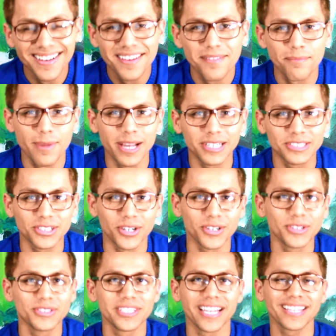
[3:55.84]
Make sure you
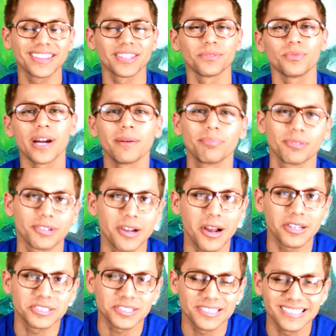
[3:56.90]
take the right
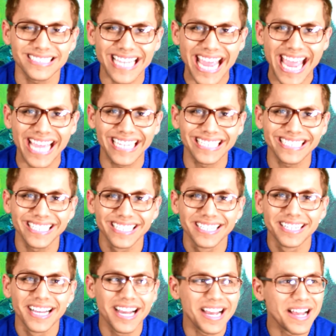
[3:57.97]
precautions and
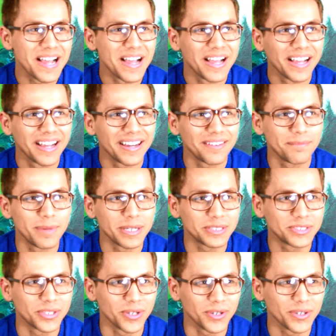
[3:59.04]
make sure